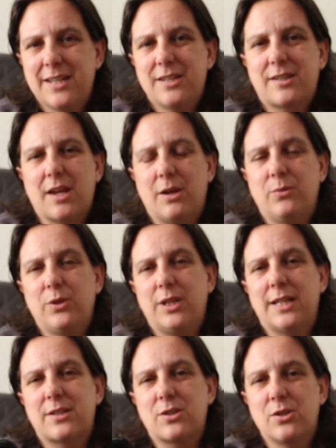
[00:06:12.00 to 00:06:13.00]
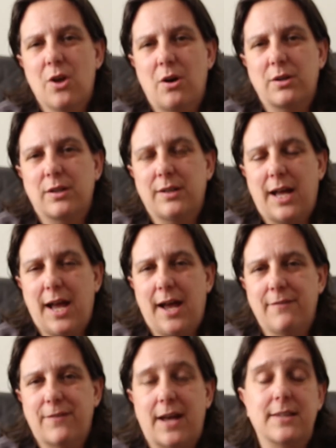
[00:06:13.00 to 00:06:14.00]
So it's not going to
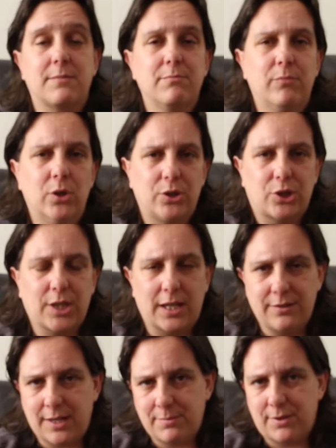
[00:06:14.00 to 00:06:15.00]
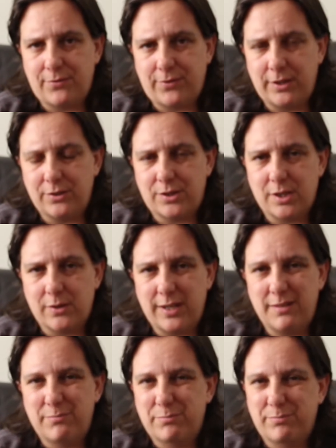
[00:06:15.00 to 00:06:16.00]
have as much shallow depth of field to
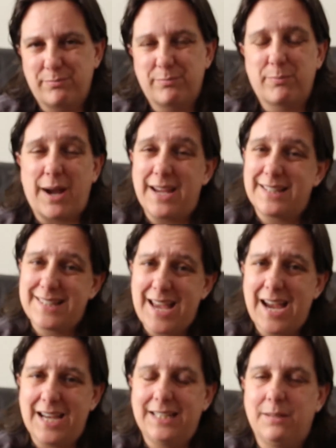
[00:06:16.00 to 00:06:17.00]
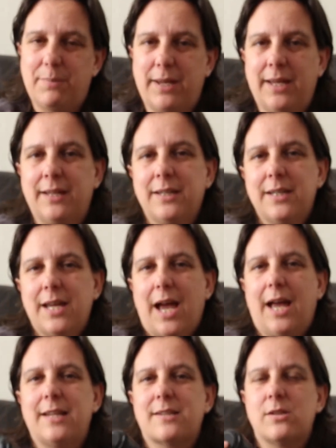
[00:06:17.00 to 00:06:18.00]
it by a tiny bit,
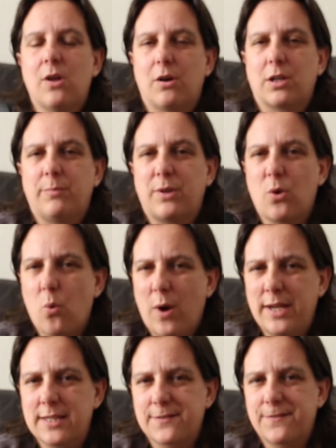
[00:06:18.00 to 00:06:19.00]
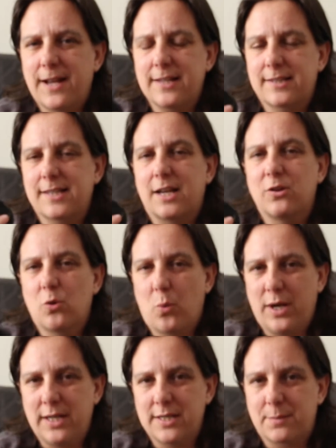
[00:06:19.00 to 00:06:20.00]
and it's not going to be quite as fast and
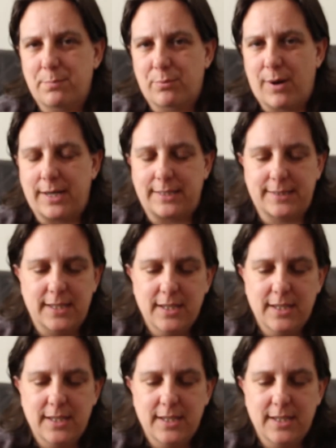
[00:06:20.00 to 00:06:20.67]
quite as bright.